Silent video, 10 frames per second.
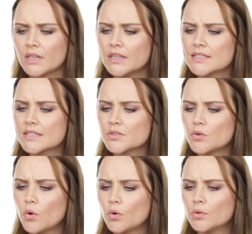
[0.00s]
This is
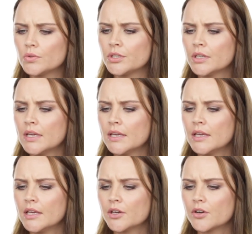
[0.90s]
called
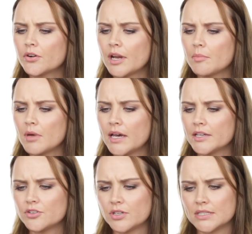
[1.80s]
Creme
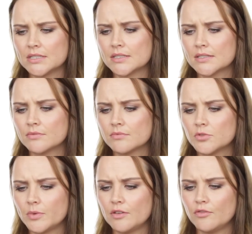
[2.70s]
Hydrant
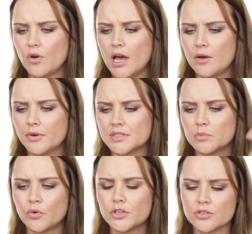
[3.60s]
24 Hour. It's a
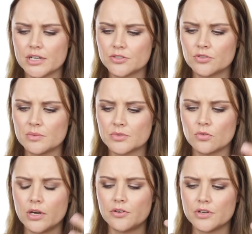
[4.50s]
moisturizing cream with
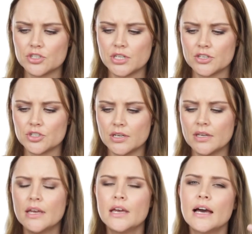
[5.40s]
quite a rich texture.
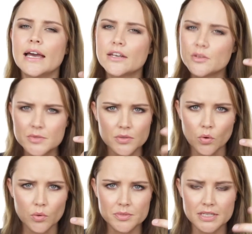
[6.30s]
It
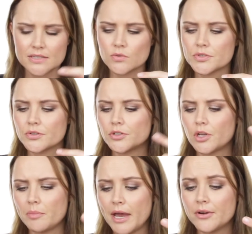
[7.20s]
absorbs. It's also got
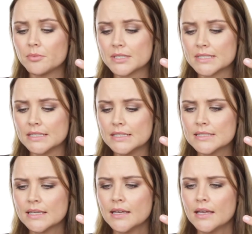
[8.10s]
no parabens in it.